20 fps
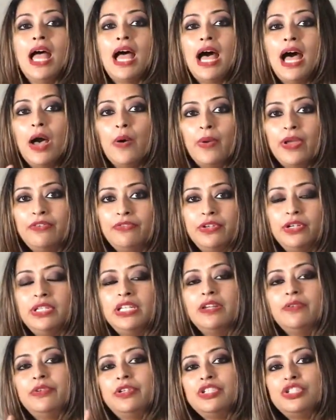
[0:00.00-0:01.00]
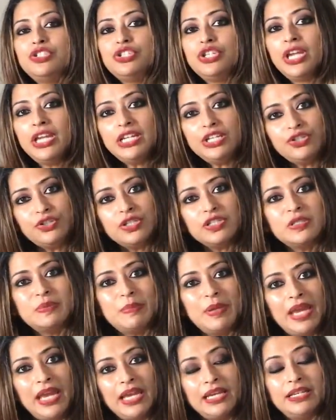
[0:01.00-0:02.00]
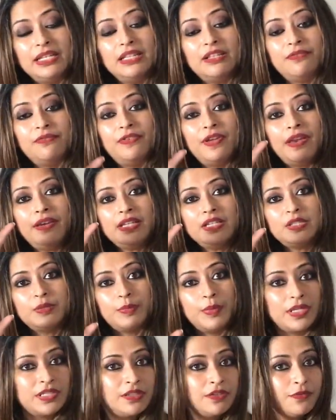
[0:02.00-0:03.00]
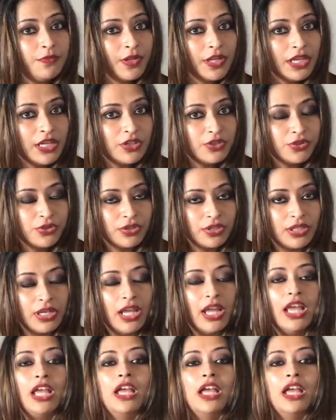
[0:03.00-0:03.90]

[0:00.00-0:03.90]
However, there were changes made in the very specification